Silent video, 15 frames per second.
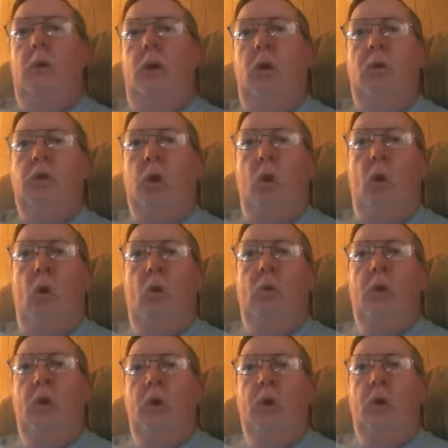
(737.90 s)
you're
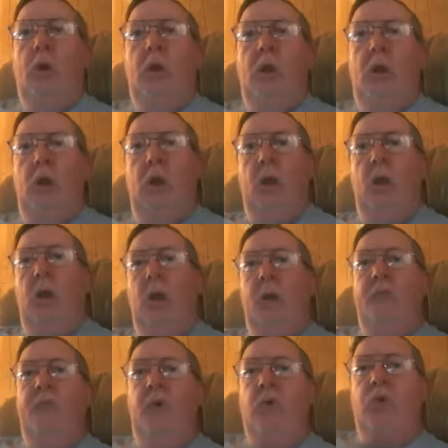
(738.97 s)
told,
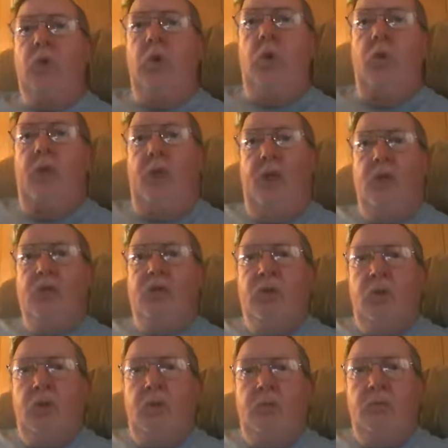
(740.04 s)
if you do this,